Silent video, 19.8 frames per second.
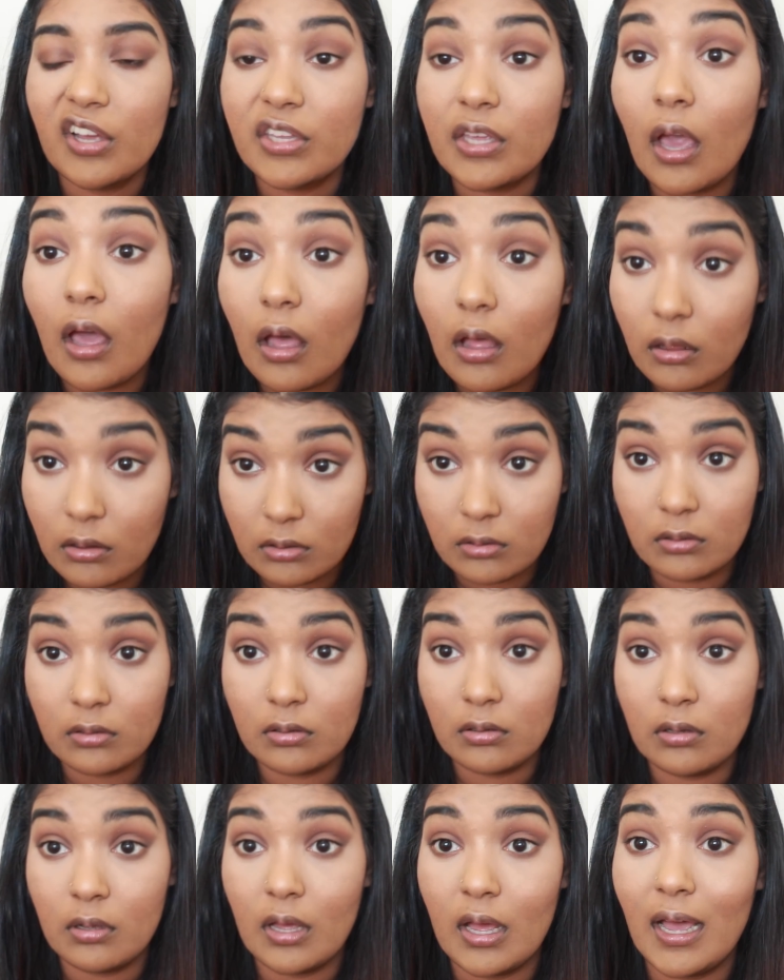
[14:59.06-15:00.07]
y'all,
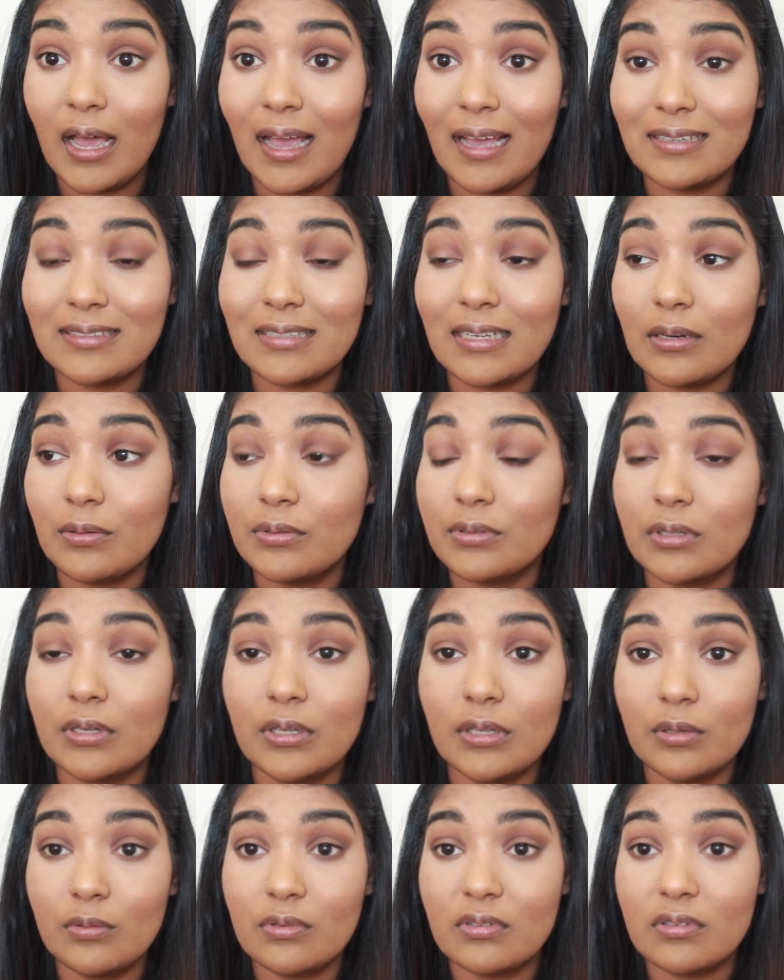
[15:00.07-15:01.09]
I said I was going
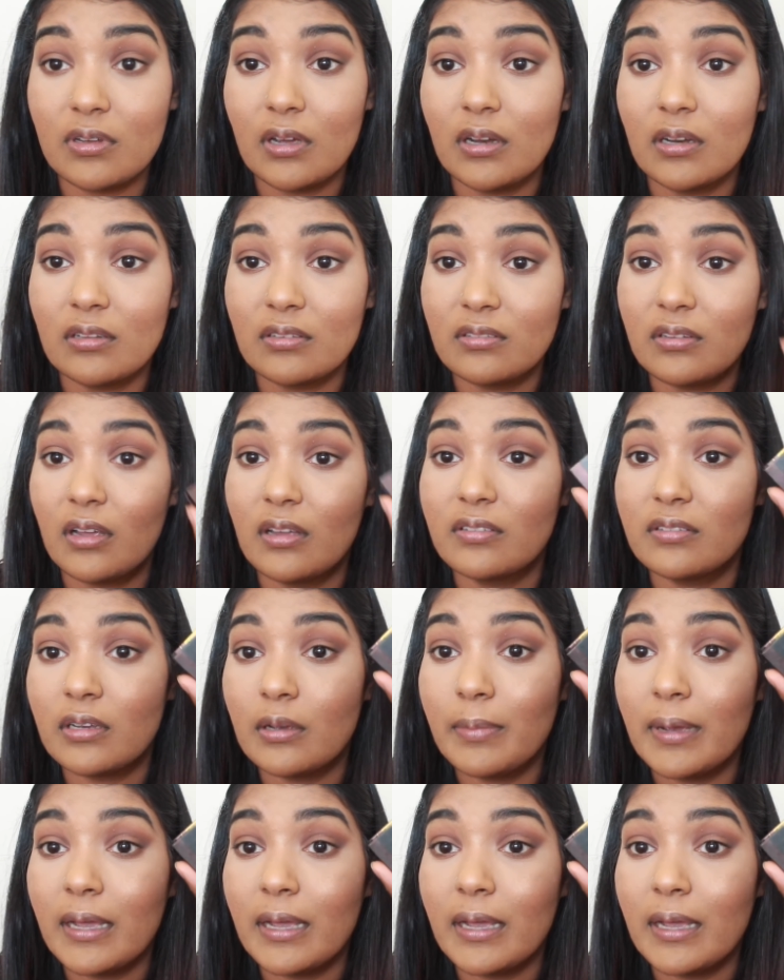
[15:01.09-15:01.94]
to use this Anastasia